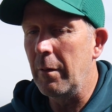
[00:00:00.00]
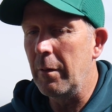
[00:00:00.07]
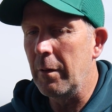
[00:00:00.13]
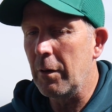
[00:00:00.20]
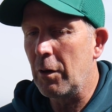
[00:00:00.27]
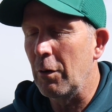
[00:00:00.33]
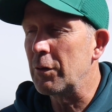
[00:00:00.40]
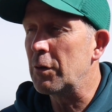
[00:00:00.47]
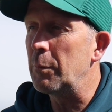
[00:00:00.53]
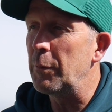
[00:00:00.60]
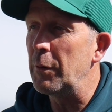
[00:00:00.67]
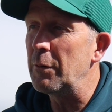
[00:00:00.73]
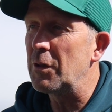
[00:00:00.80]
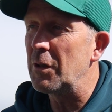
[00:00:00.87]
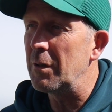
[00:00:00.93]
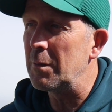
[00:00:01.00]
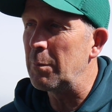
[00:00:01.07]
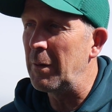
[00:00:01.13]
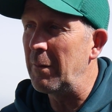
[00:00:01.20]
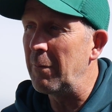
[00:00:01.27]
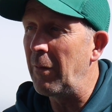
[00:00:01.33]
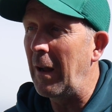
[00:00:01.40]
The contribution has
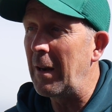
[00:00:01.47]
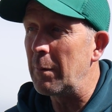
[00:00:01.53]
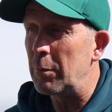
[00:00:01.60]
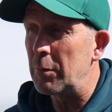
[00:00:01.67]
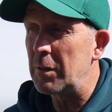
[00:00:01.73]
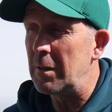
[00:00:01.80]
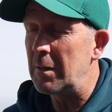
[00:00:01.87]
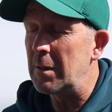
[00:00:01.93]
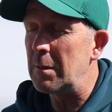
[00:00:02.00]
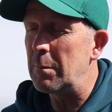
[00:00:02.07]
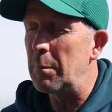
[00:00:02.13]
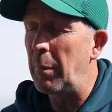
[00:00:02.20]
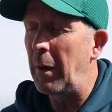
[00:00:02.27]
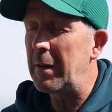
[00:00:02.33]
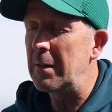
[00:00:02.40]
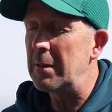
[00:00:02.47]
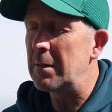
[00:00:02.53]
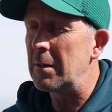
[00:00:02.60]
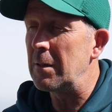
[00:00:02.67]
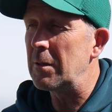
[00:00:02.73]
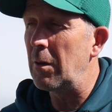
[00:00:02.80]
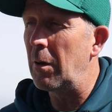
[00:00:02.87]
been invaluable since he's been back
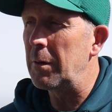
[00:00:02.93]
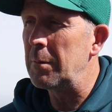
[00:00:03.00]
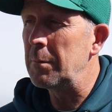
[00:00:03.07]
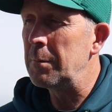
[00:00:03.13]
into the side.